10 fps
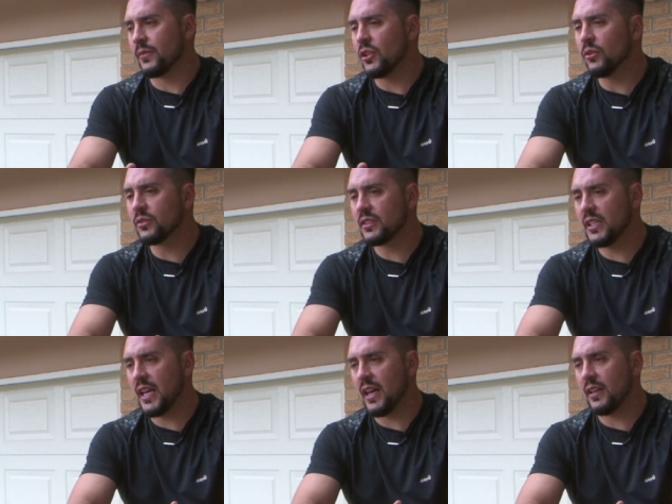you don't
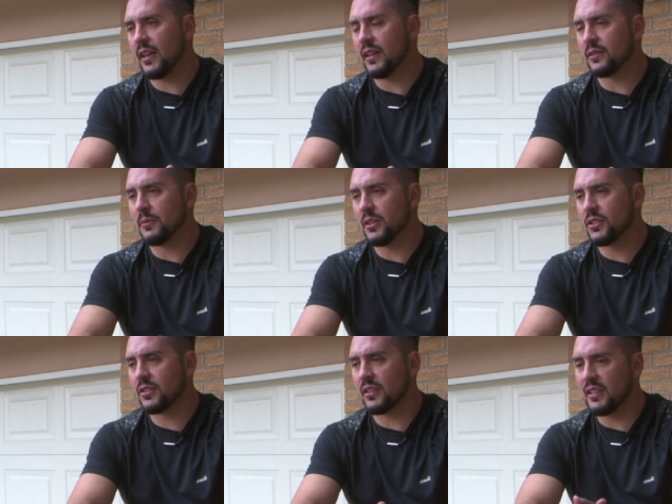see that as
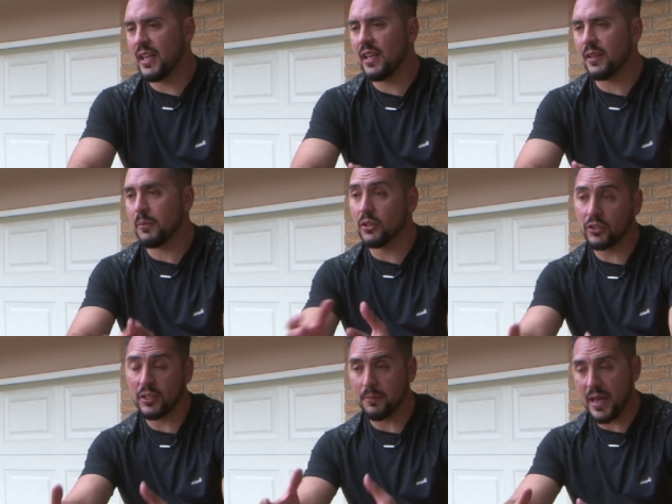much today, but
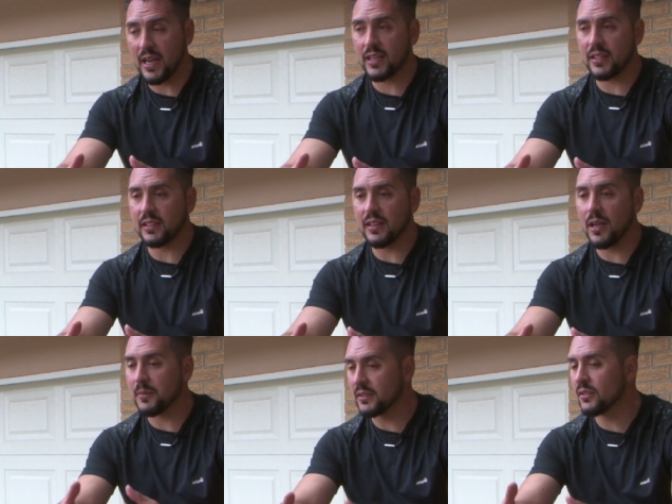looking back at that
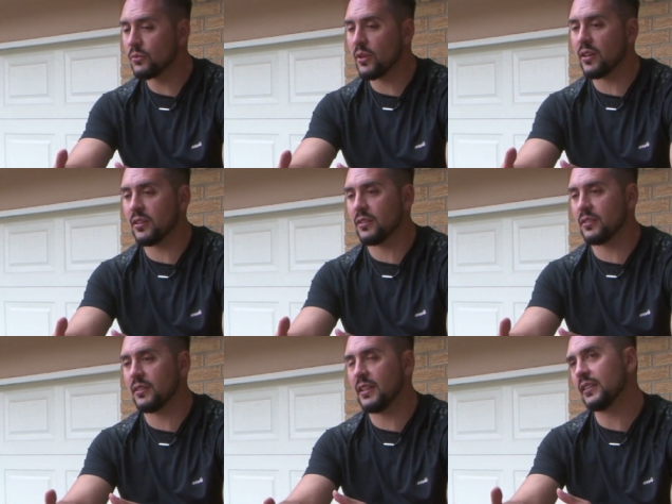time, this is
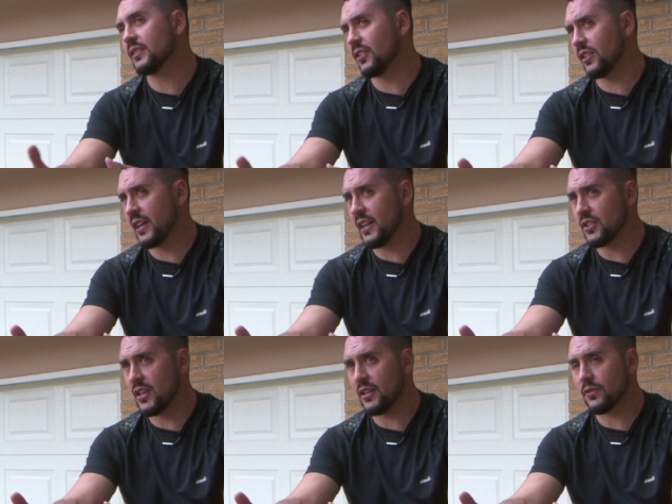where things started to kind of
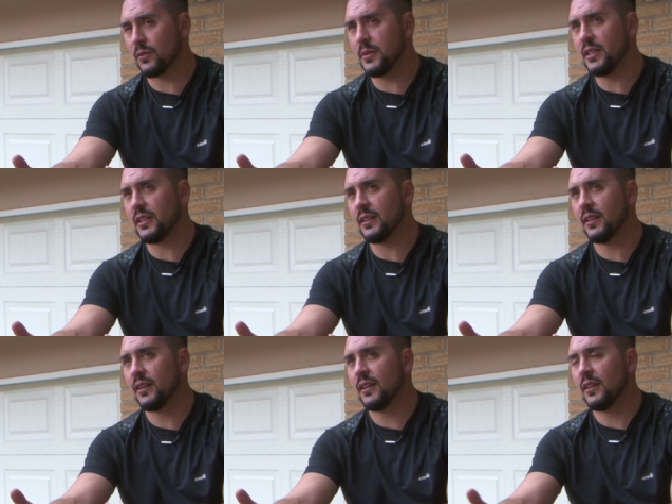change for me,
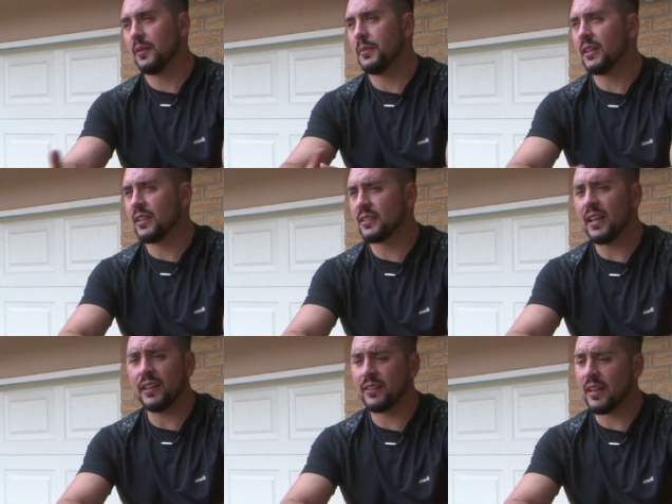because I
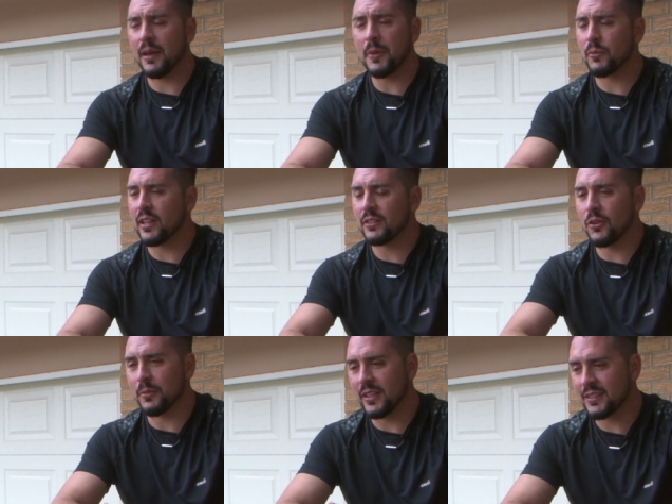remember they
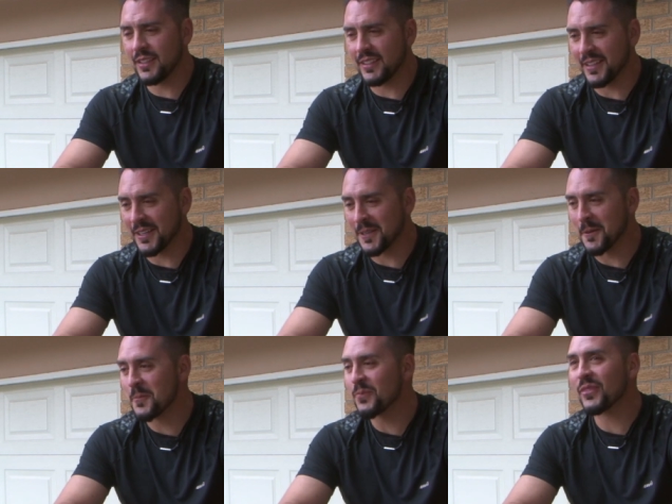told me, they
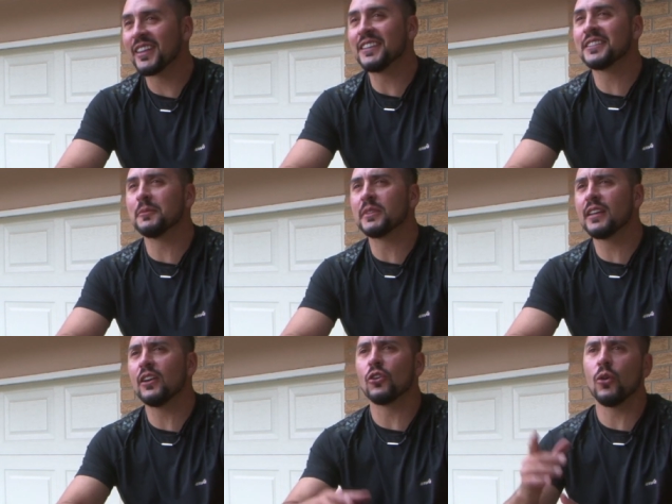said,
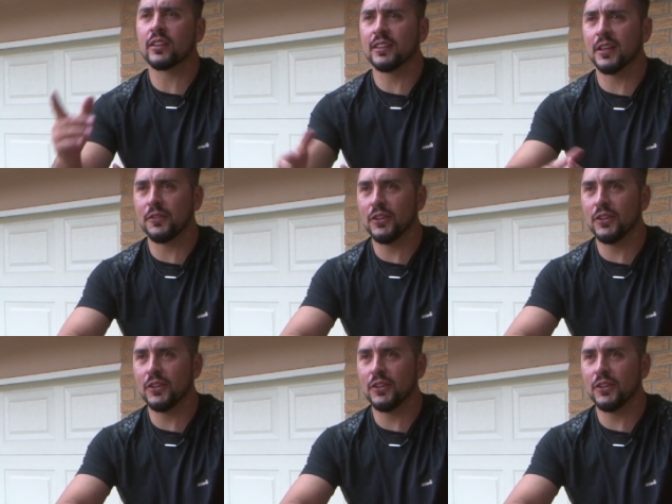"Mateo, go out to left